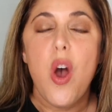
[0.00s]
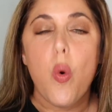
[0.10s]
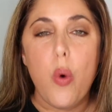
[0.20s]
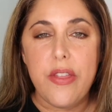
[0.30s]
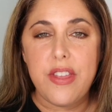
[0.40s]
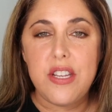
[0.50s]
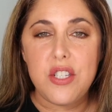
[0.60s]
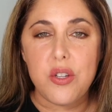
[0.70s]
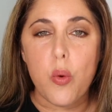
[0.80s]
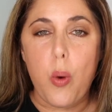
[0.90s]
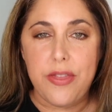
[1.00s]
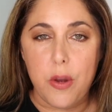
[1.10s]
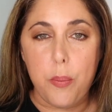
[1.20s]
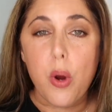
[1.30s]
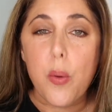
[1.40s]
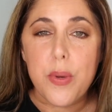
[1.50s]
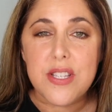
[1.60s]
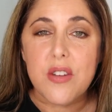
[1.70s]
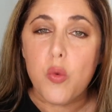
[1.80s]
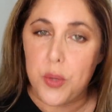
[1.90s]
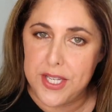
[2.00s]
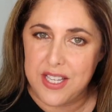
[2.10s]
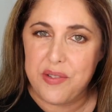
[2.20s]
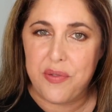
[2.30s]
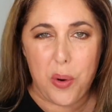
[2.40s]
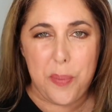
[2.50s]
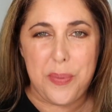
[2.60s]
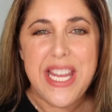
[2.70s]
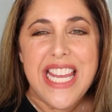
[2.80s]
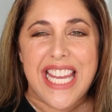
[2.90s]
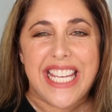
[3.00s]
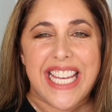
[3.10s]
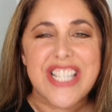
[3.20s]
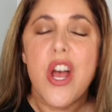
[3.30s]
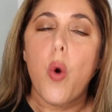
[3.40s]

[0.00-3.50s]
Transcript: what they do, what their purpose and reason for being is.